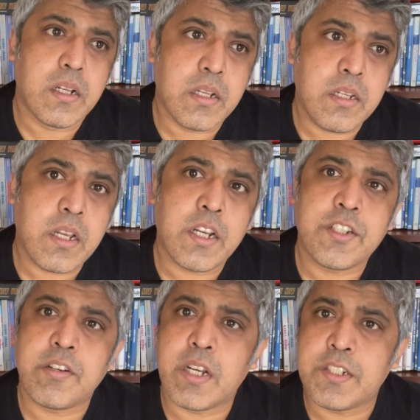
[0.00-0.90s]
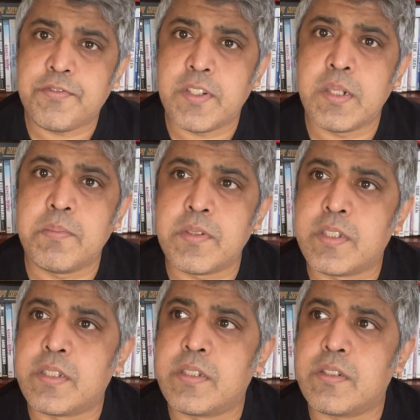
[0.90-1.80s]
Yash Raj
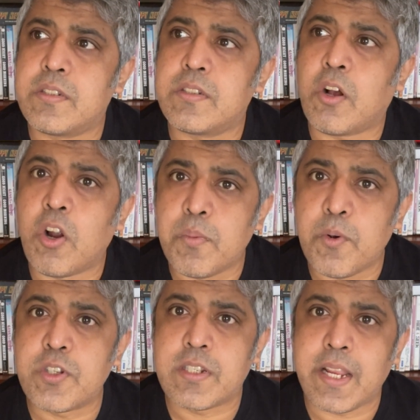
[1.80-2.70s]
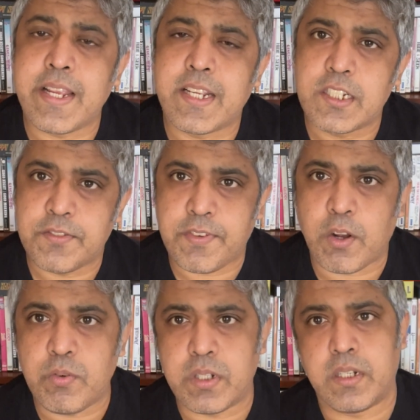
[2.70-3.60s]
Films, almost like its
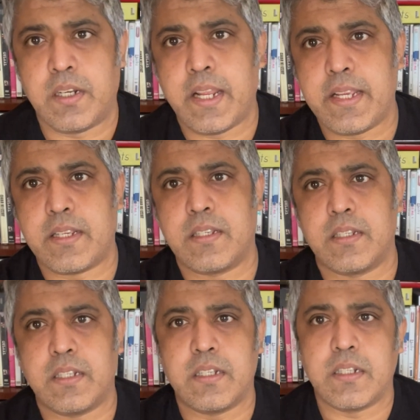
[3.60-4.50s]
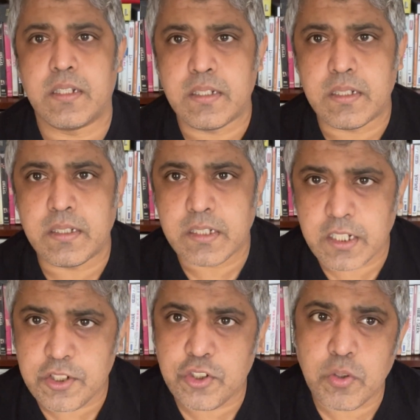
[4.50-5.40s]
founder, like
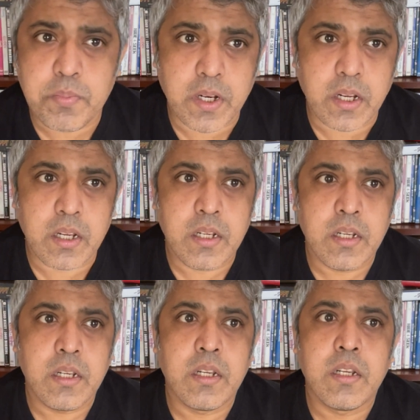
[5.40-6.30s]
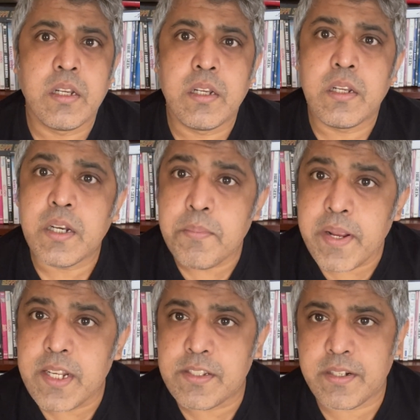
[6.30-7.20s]
Yash Chopra,
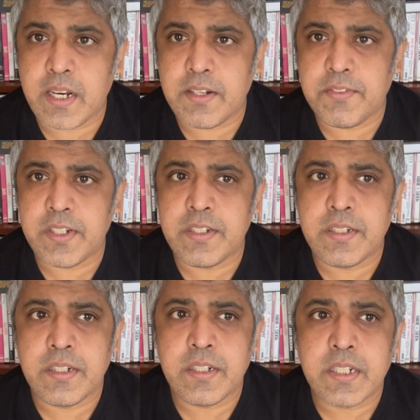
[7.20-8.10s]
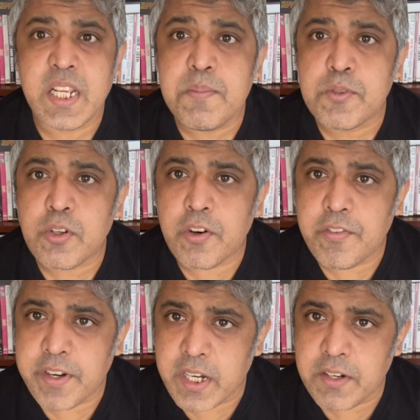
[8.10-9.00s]
remains relevant, keeps on
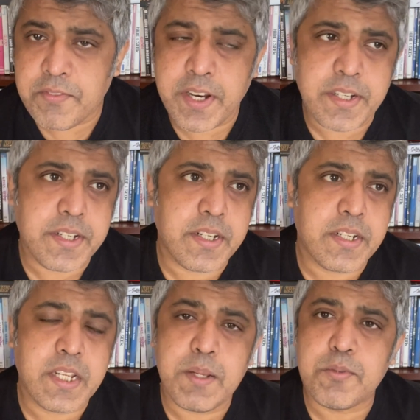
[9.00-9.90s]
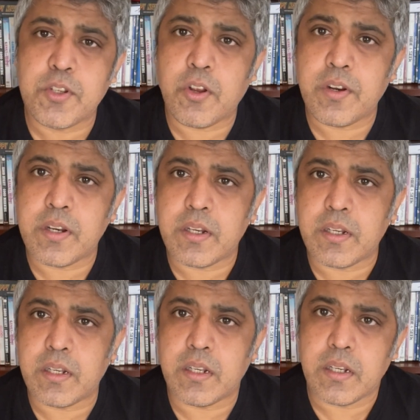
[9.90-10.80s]
reinventing, keeps on
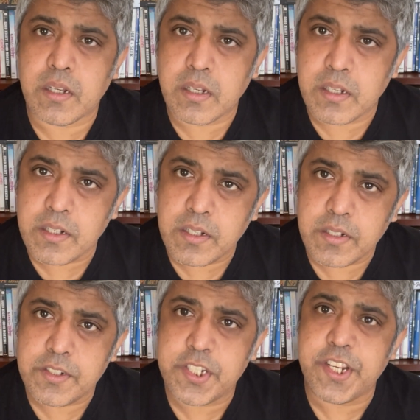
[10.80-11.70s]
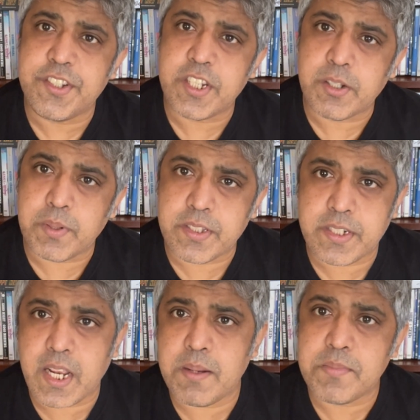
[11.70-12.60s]
changing with
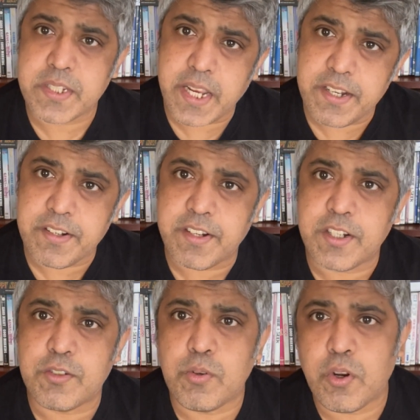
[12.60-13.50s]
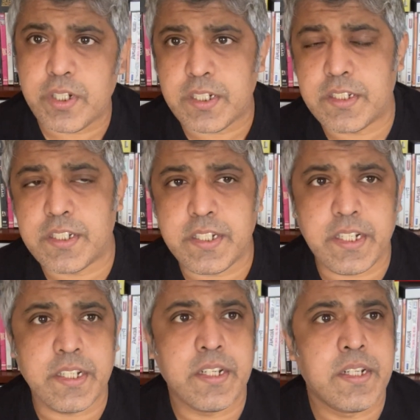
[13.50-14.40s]
times, catering to audience need,